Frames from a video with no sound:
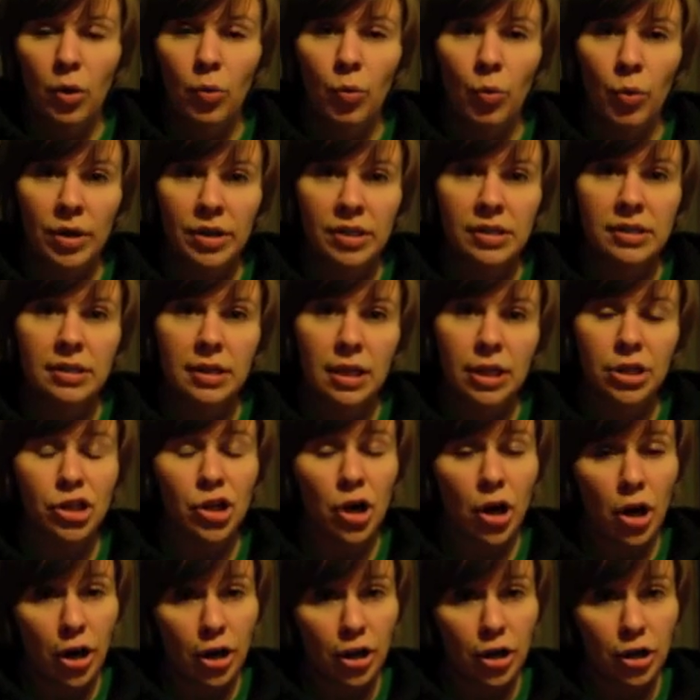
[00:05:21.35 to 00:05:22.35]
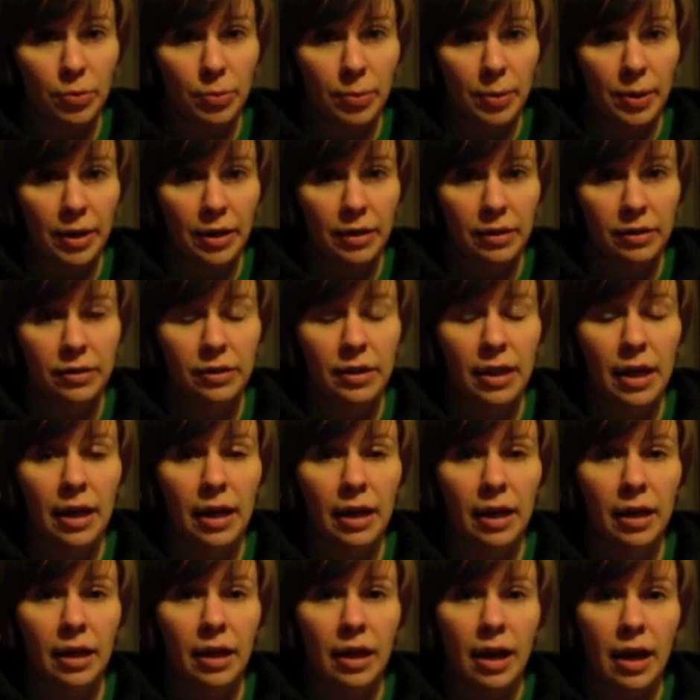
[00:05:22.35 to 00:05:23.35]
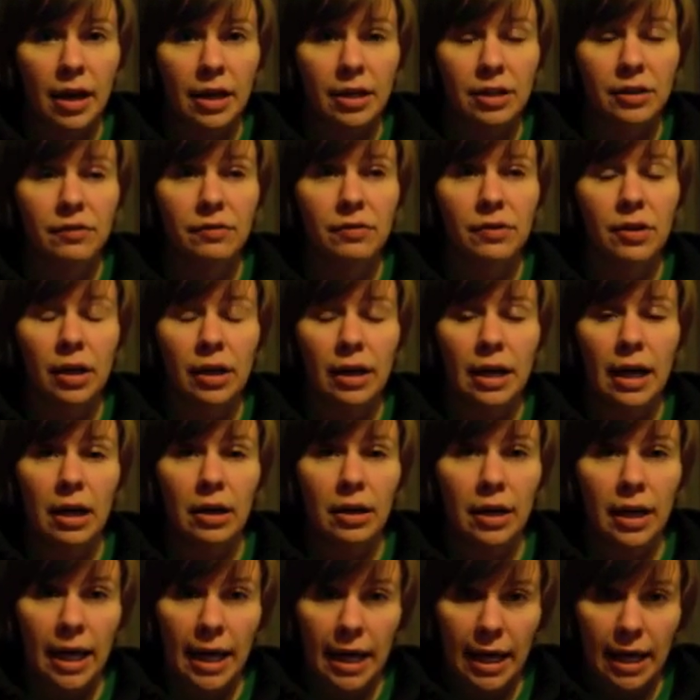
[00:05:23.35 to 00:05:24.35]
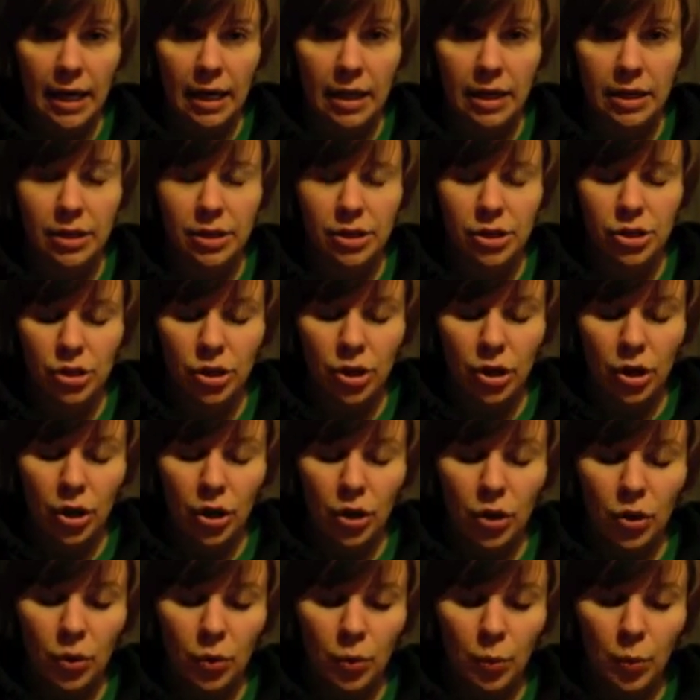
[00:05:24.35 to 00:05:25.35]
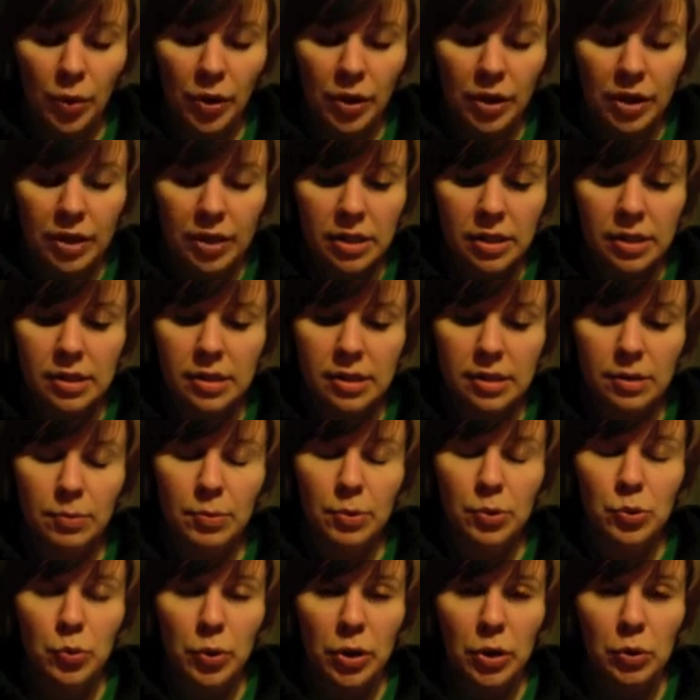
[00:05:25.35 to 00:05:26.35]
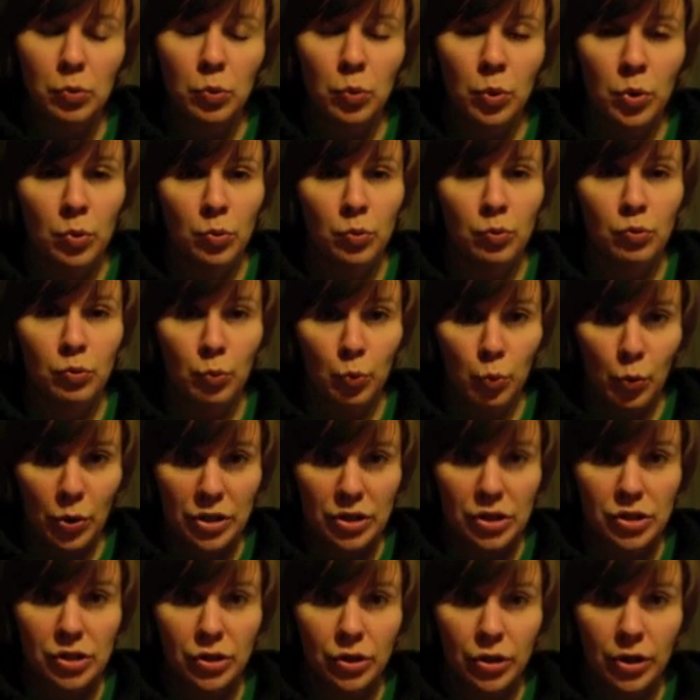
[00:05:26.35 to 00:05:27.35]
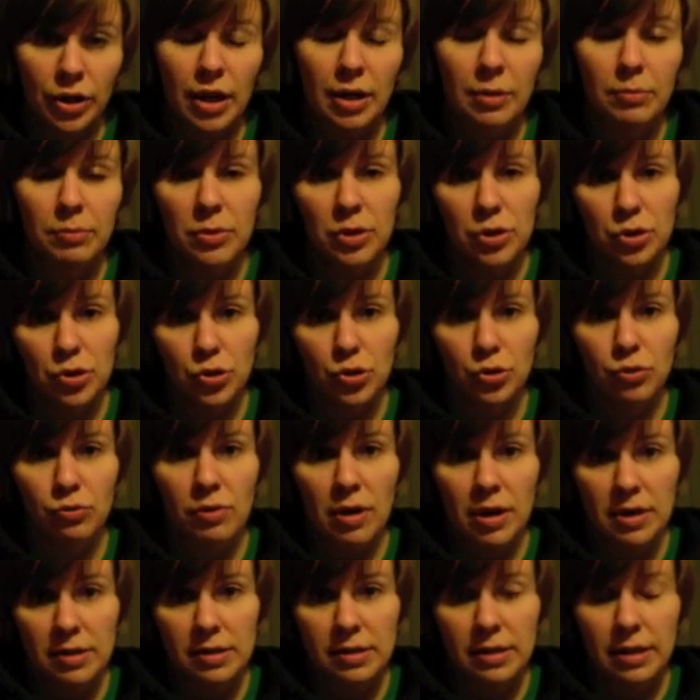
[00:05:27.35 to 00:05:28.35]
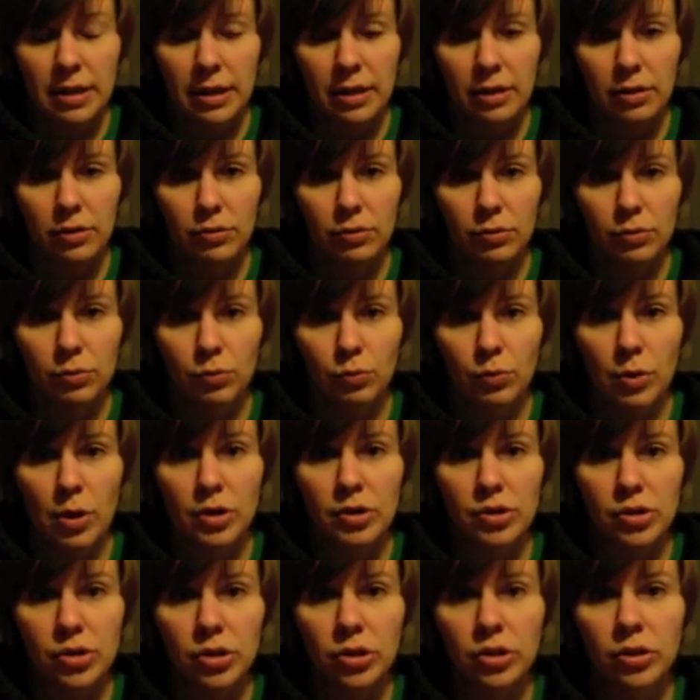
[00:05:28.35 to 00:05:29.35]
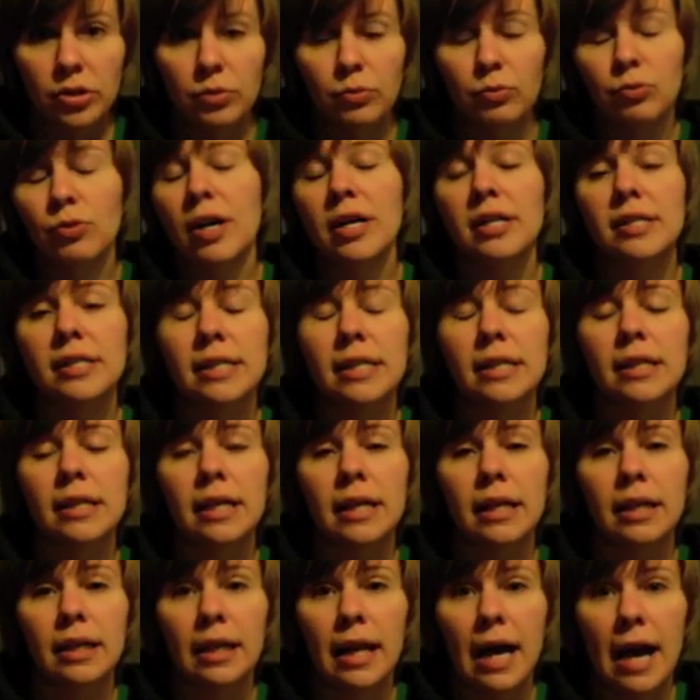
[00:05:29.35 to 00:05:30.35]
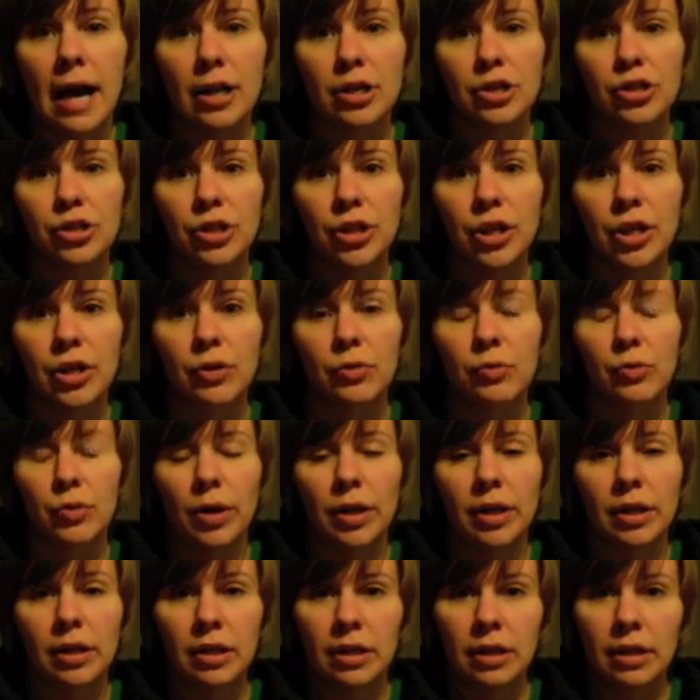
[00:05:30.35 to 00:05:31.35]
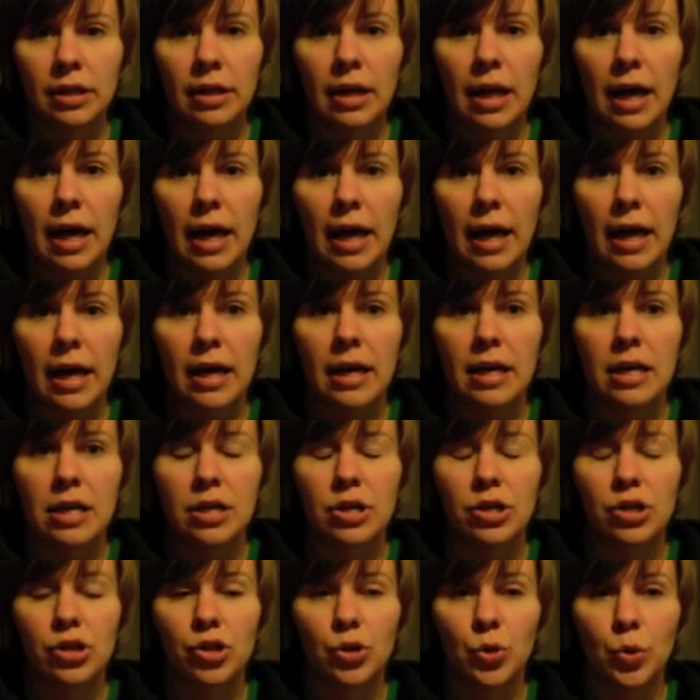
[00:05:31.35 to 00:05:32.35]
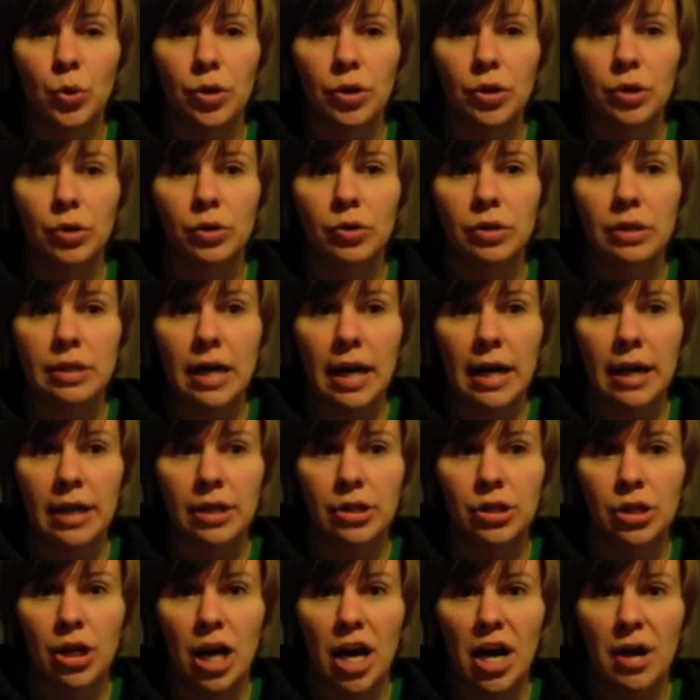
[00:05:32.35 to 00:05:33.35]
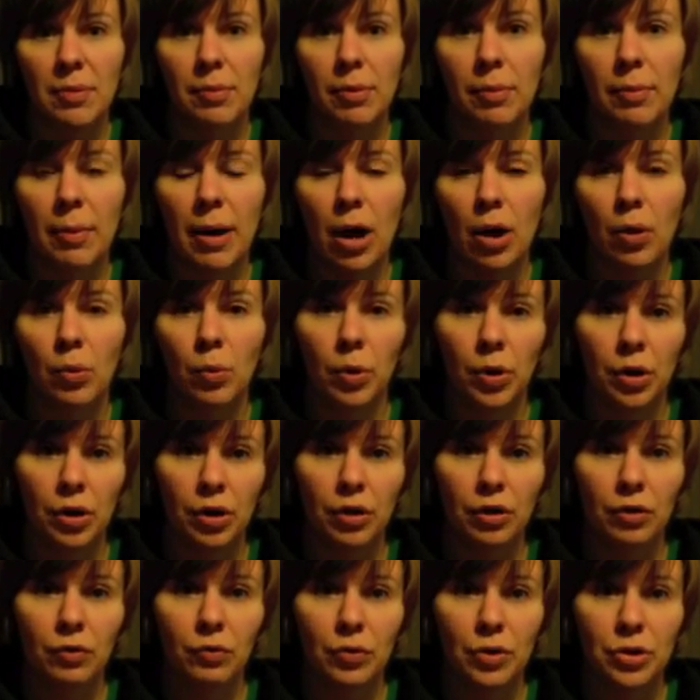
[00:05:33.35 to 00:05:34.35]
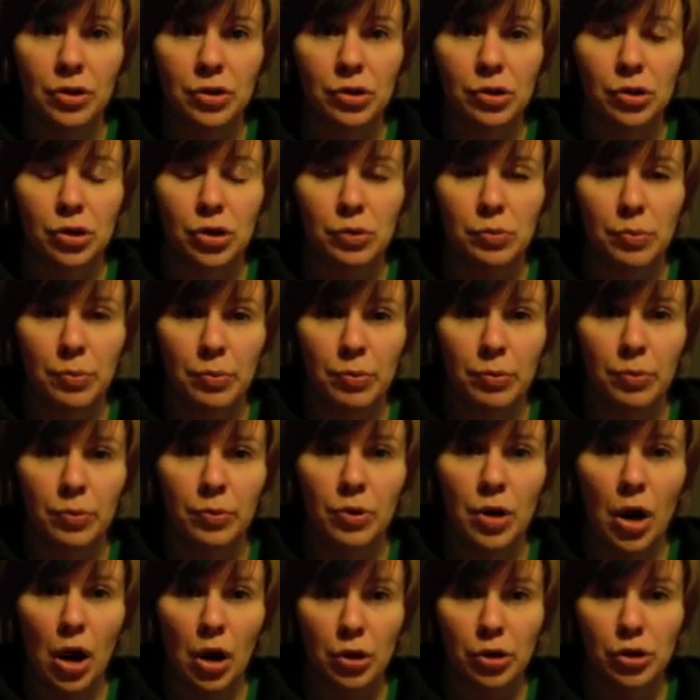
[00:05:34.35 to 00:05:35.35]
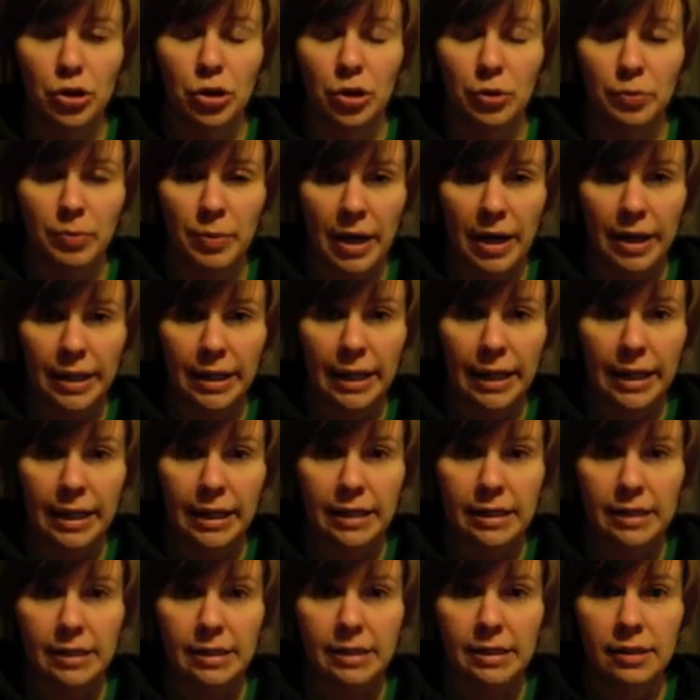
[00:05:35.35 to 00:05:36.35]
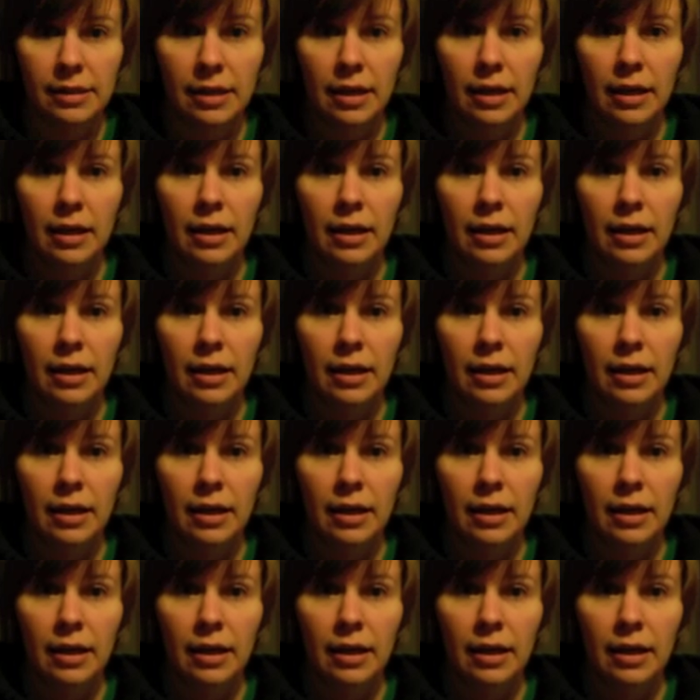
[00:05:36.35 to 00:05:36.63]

One such argument that kind of got out of hand was between Whistler and Mr. Ruskin. Ruskin had actually written a short little diatribe about one of Whistler's nocturne paintings,